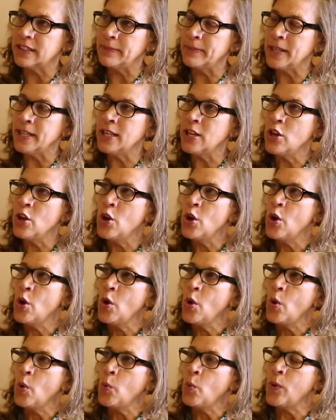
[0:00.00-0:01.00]
I mean,
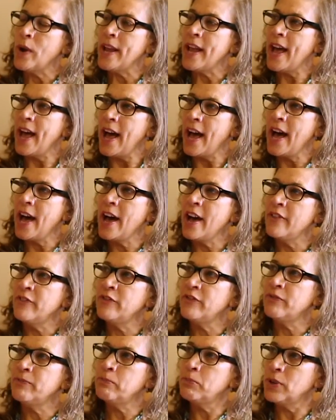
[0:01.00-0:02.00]
we
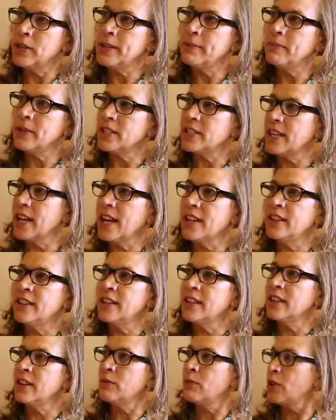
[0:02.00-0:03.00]
have pretty much had
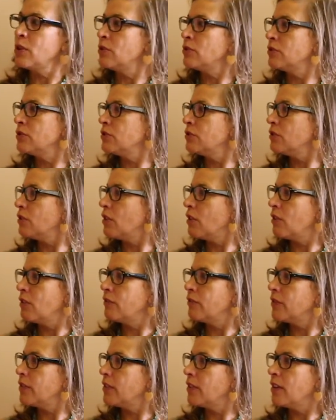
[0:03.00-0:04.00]
the erosion
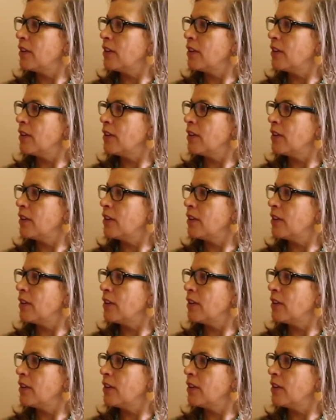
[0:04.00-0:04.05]
of